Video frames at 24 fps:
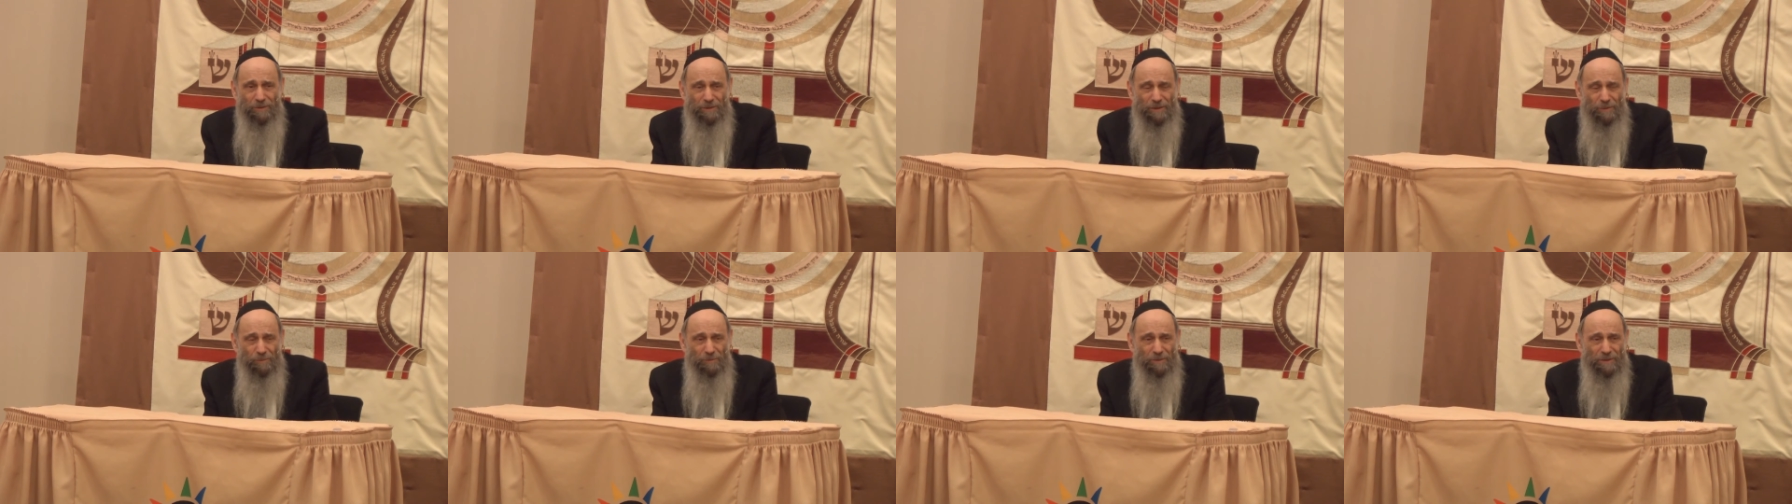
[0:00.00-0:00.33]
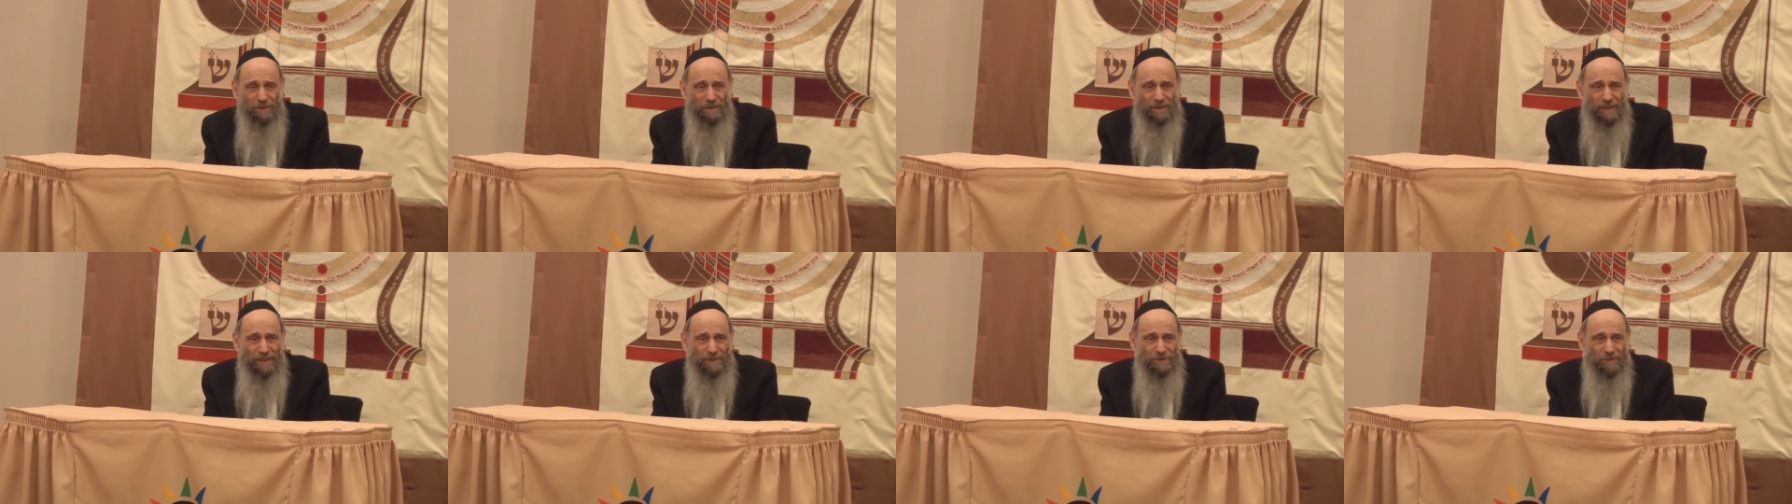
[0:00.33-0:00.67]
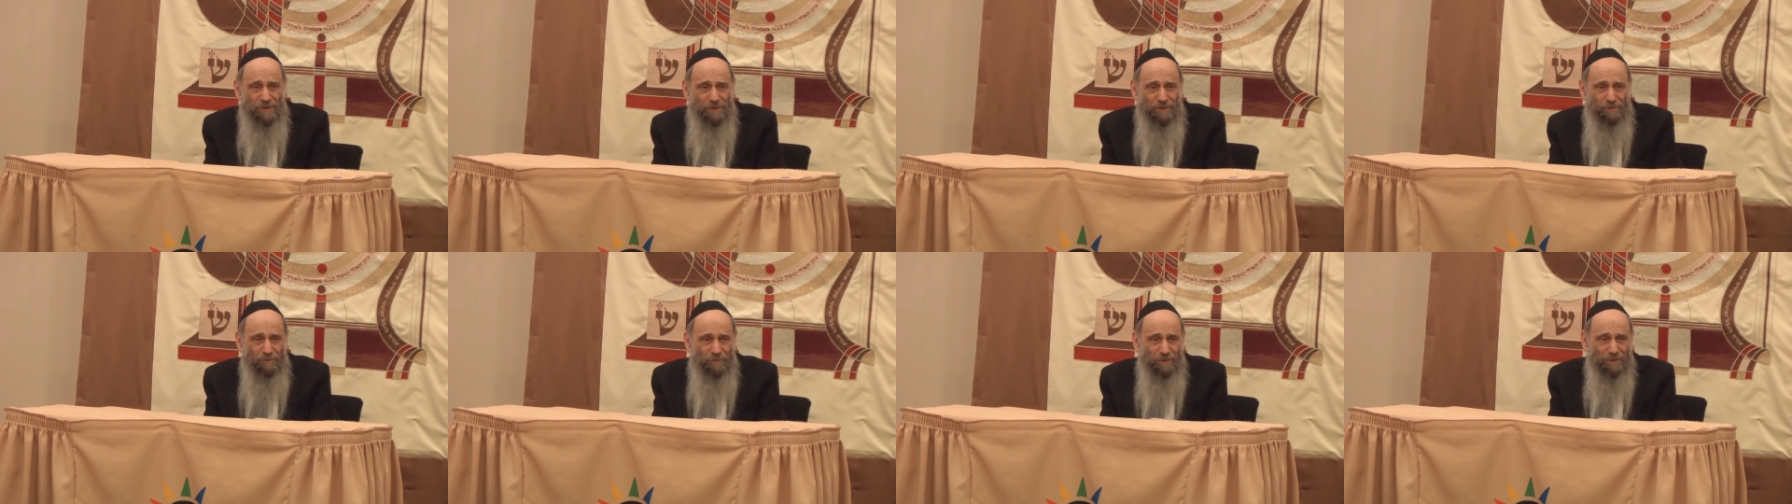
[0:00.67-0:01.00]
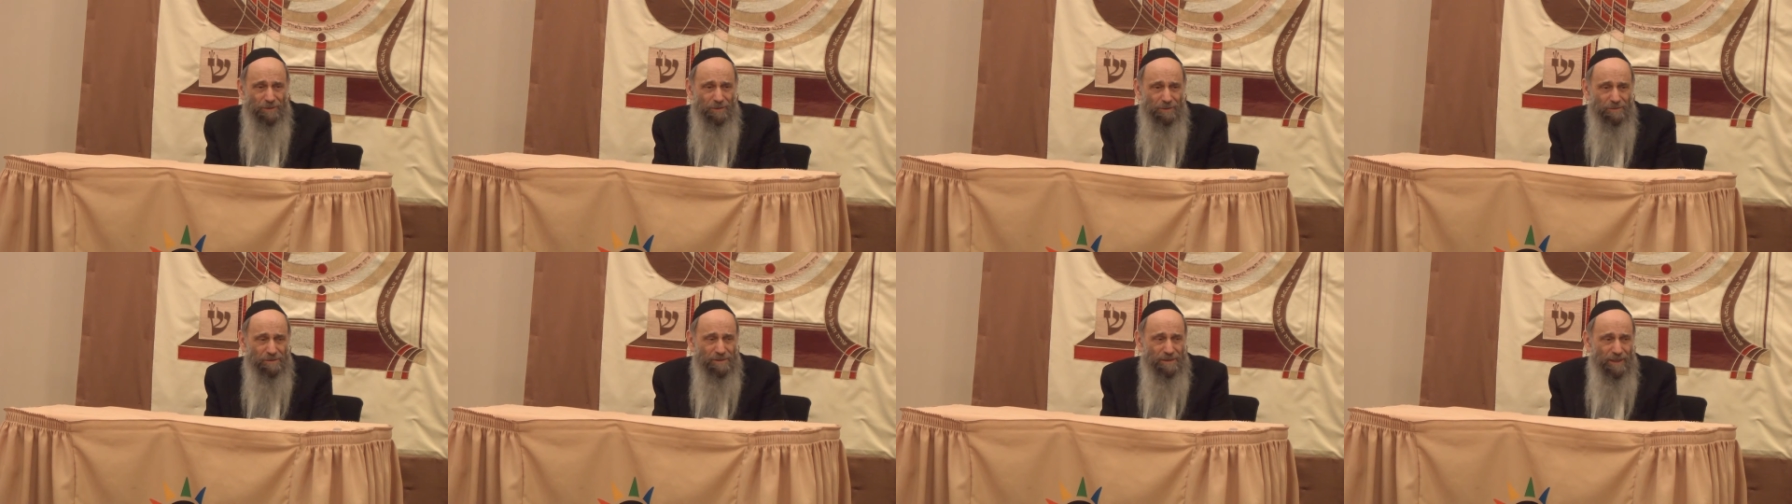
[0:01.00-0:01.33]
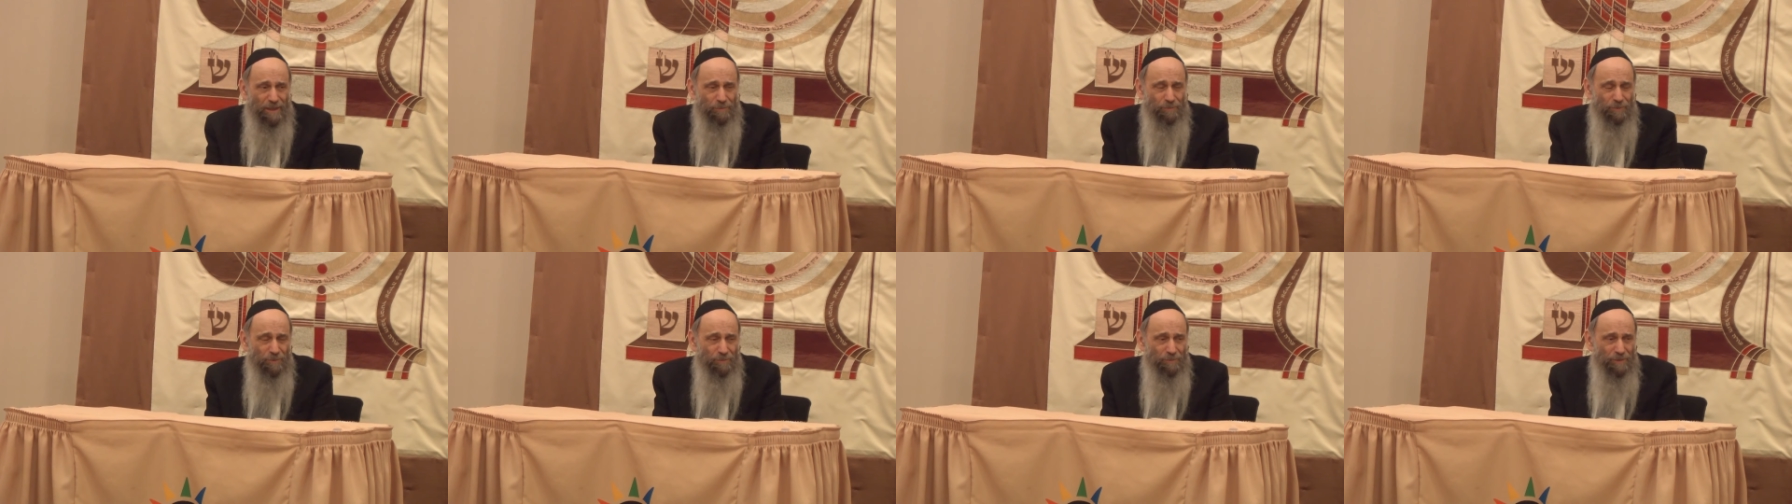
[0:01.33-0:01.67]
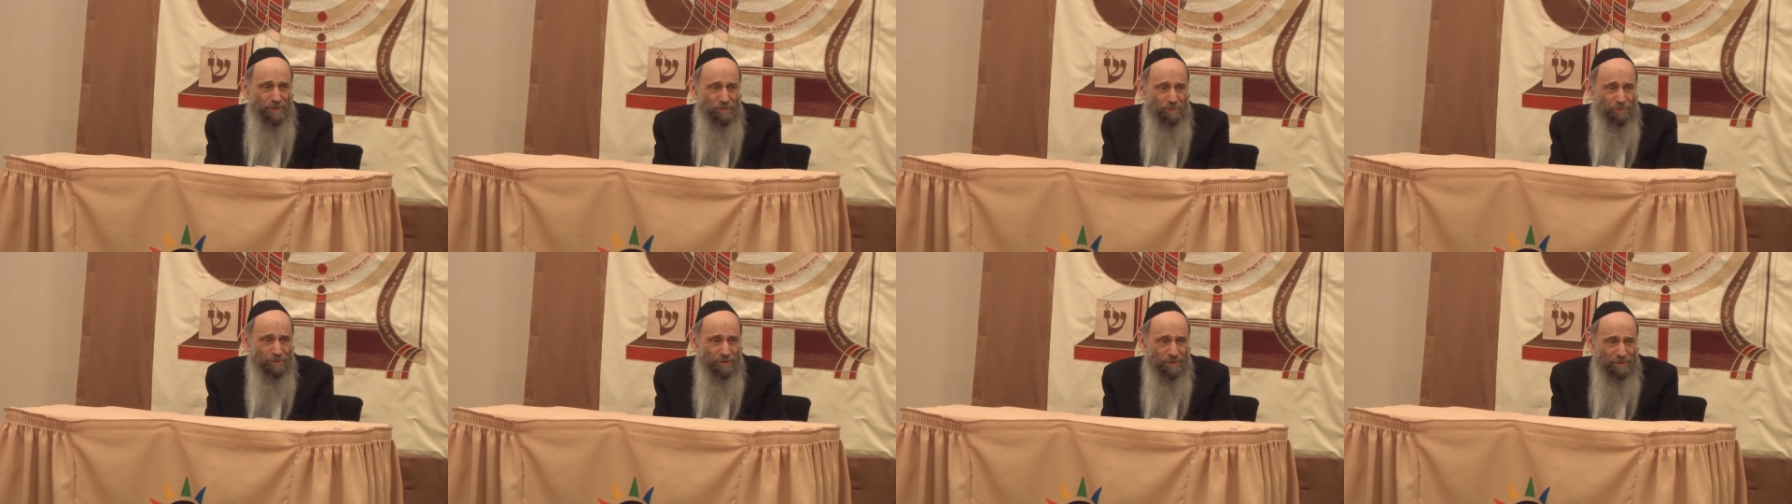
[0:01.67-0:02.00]
communication with those type of
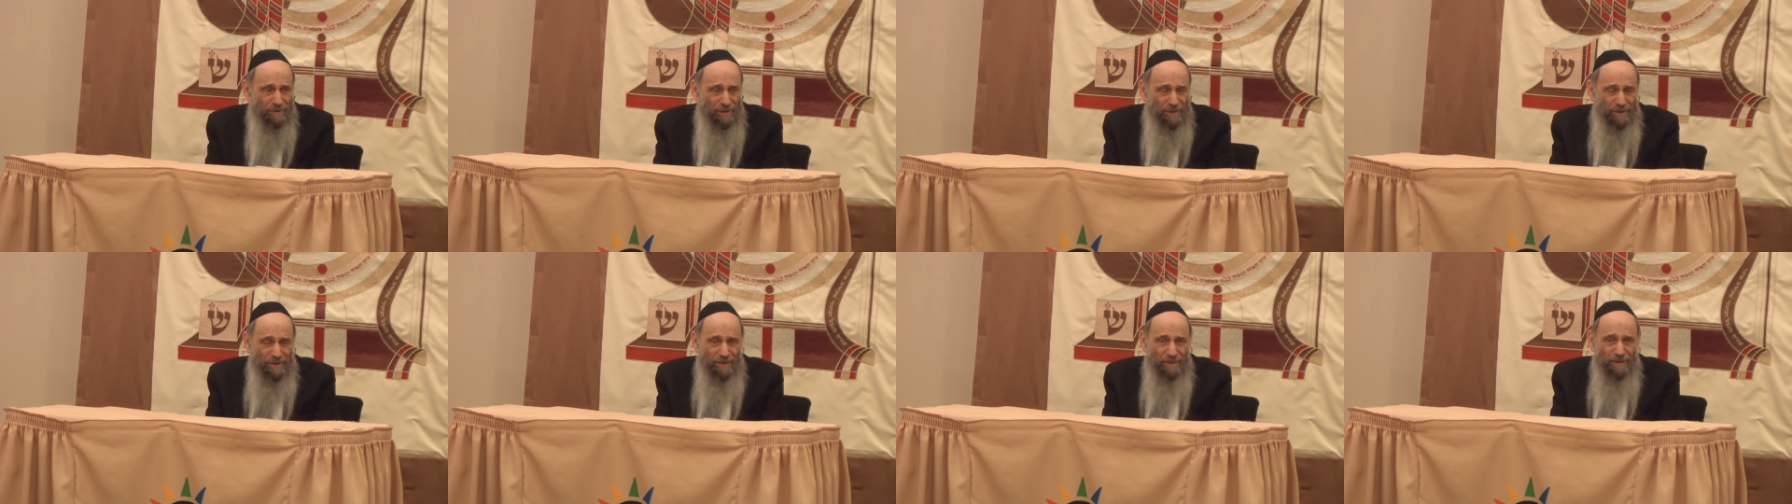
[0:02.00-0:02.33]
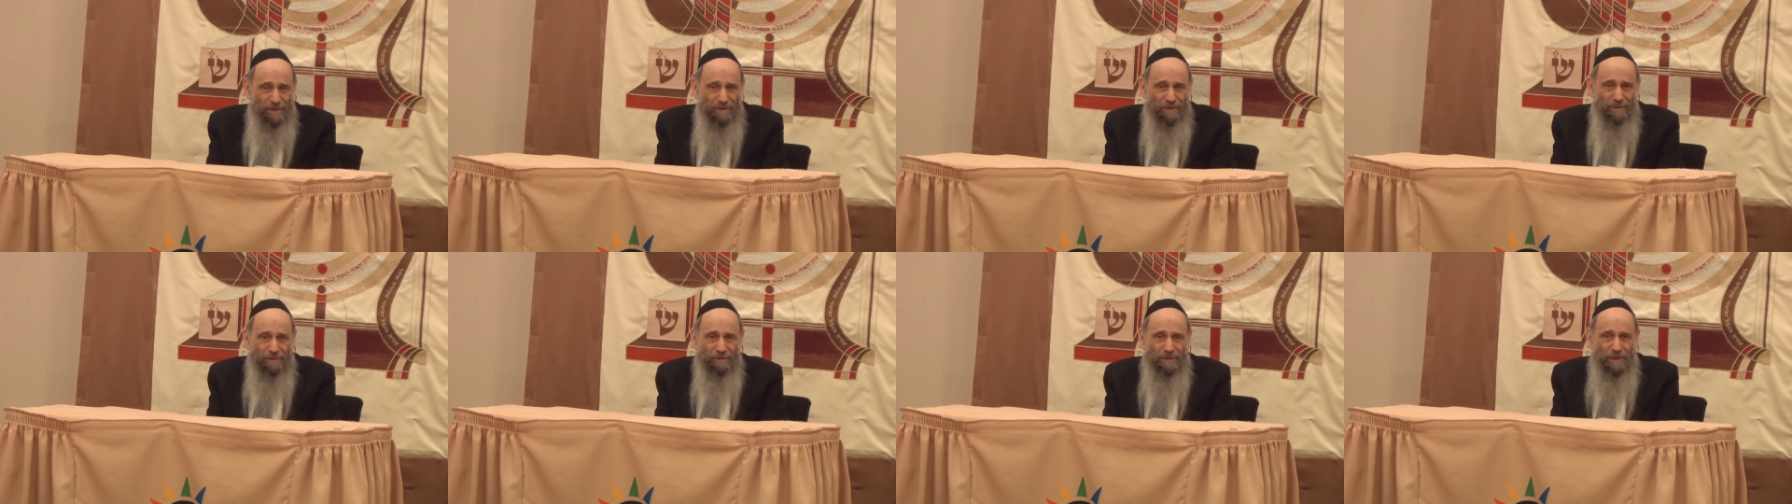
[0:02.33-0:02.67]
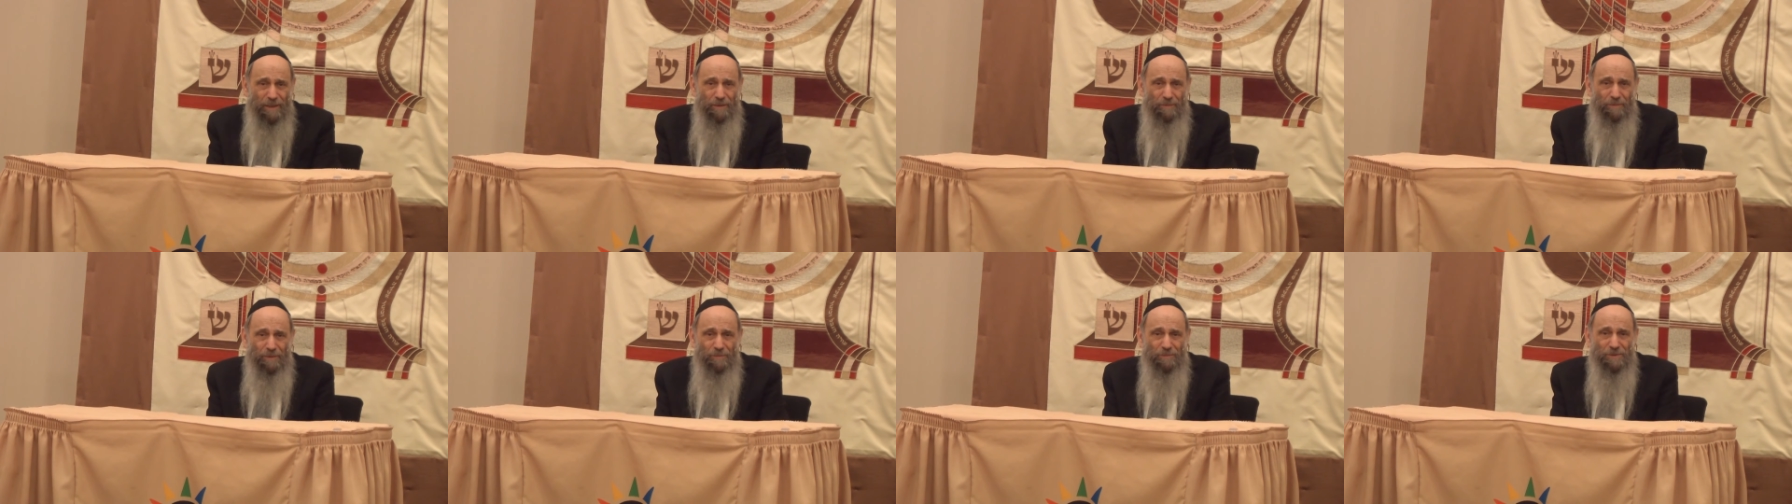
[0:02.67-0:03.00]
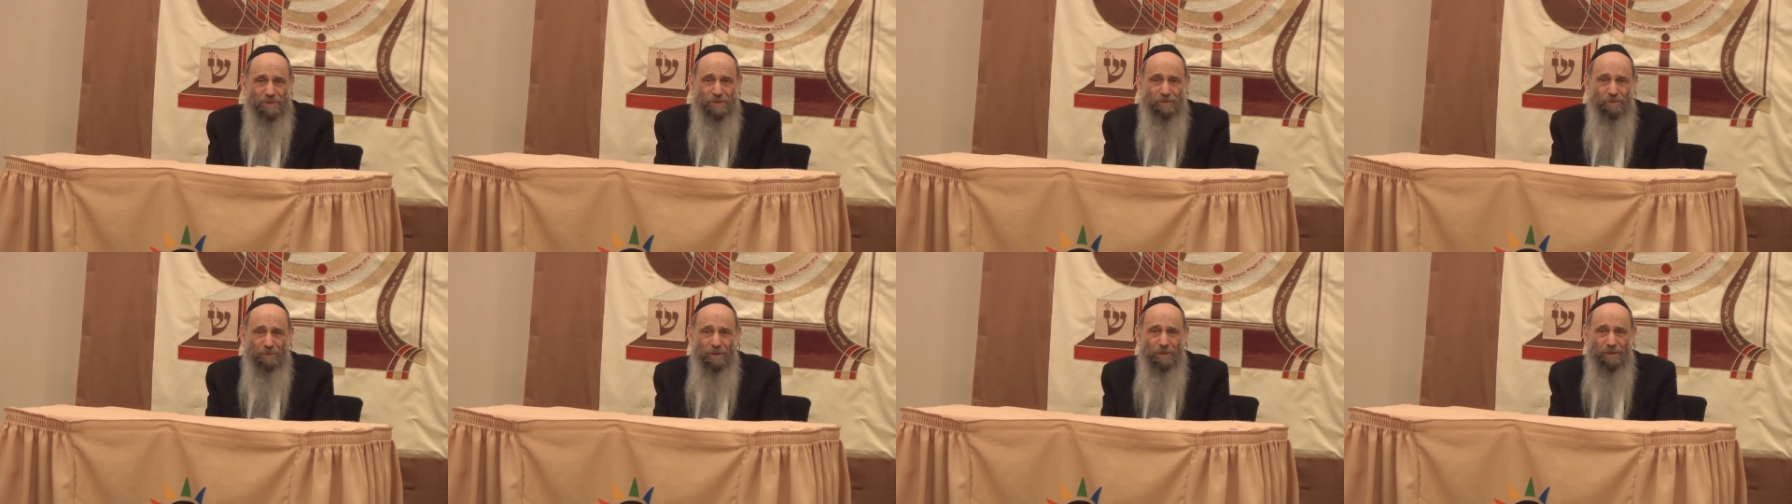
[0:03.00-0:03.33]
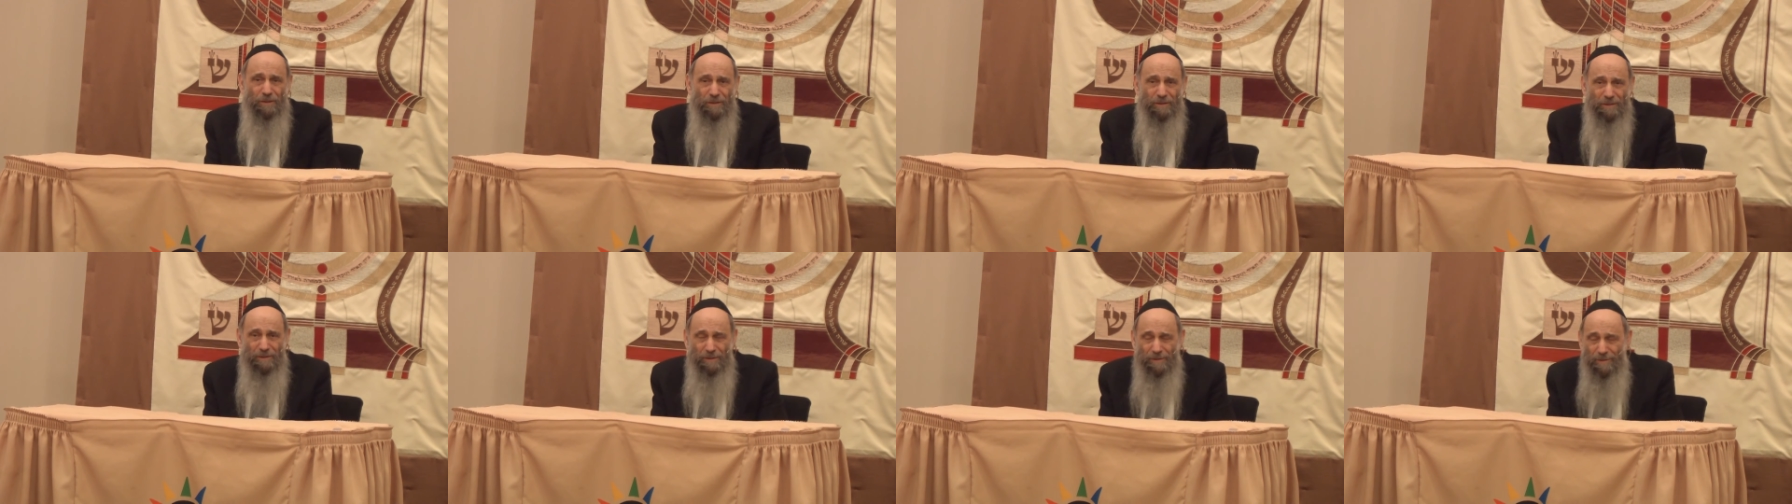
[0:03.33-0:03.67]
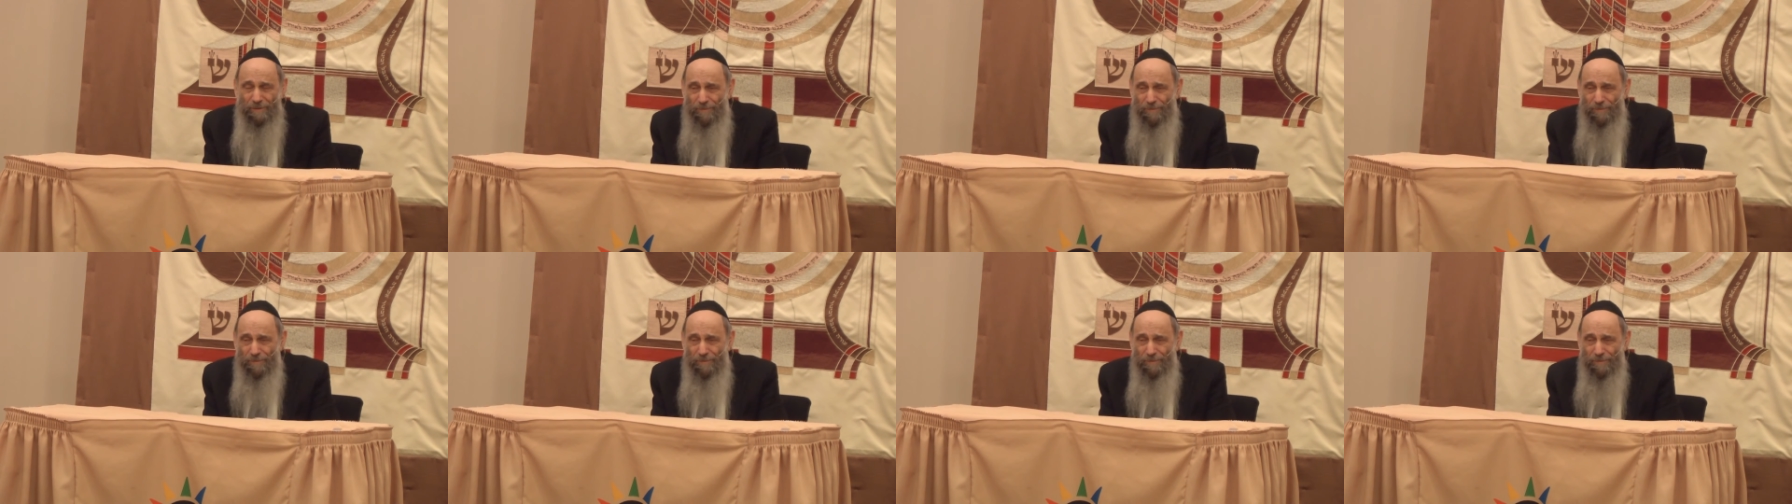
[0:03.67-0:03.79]
people, they'll keep them strong